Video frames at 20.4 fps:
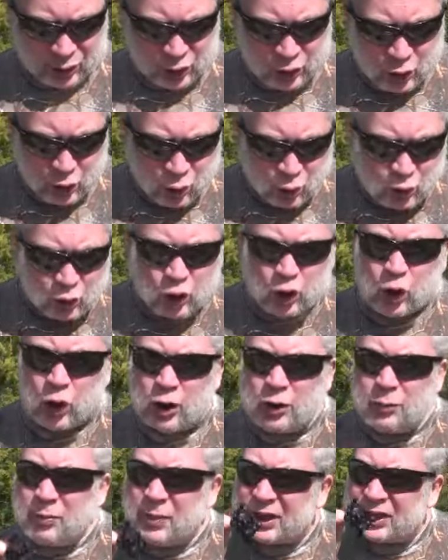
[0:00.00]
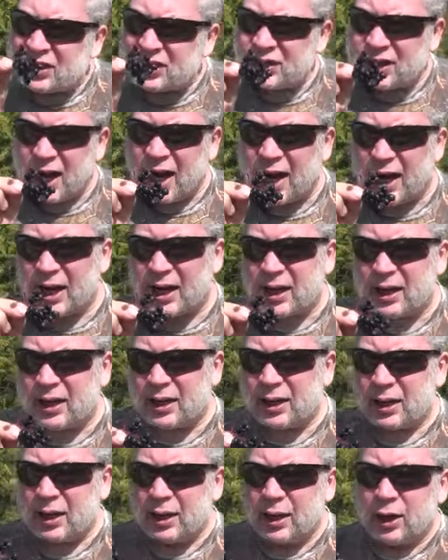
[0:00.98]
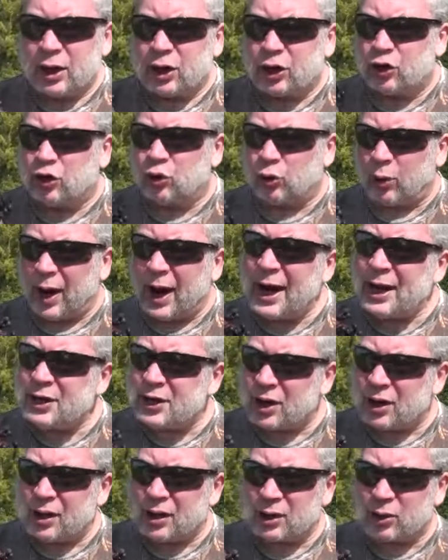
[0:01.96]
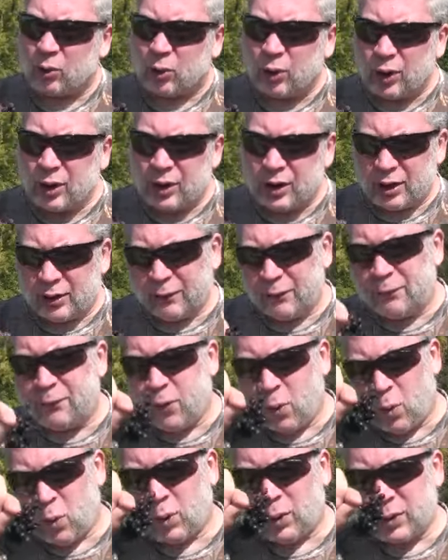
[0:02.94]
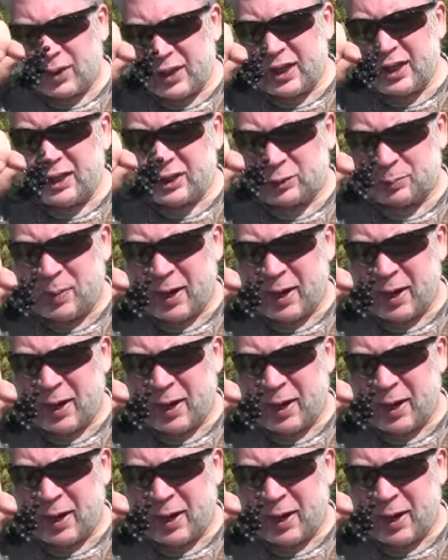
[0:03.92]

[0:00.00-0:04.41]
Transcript: you could mistake gray dogwood for these